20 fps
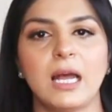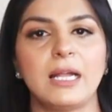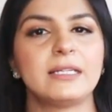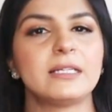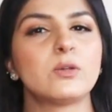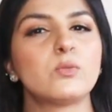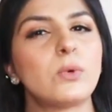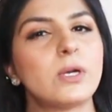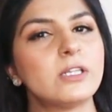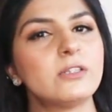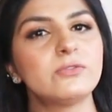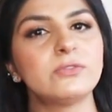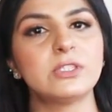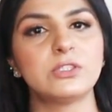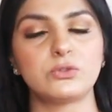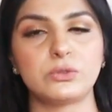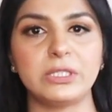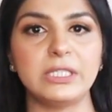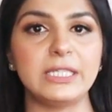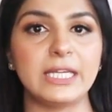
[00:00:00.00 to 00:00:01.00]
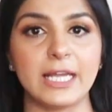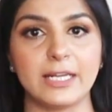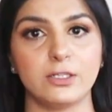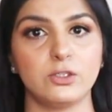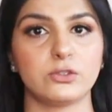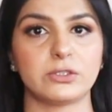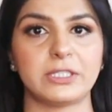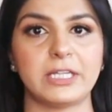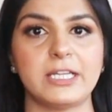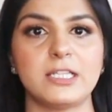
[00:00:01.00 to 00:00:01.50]
under one of the three
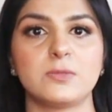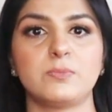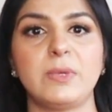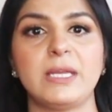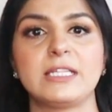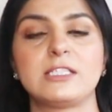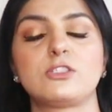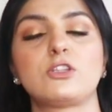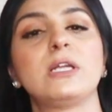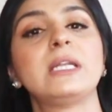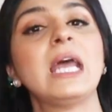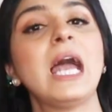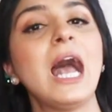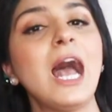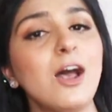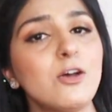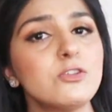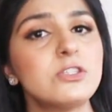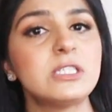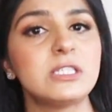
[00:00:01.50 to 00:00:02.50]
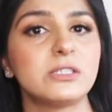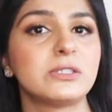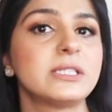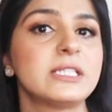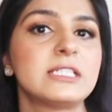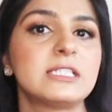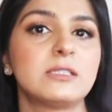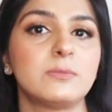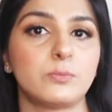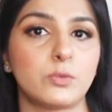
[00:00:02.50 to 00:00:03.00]
categories based on how
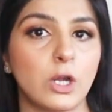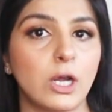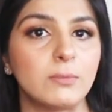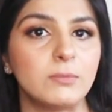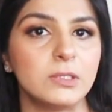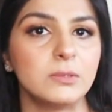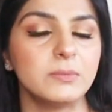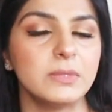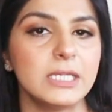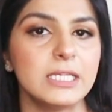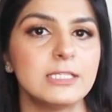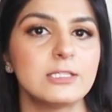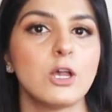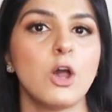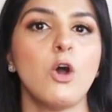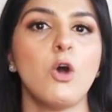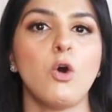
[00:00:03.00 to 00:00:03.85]
serious the problem is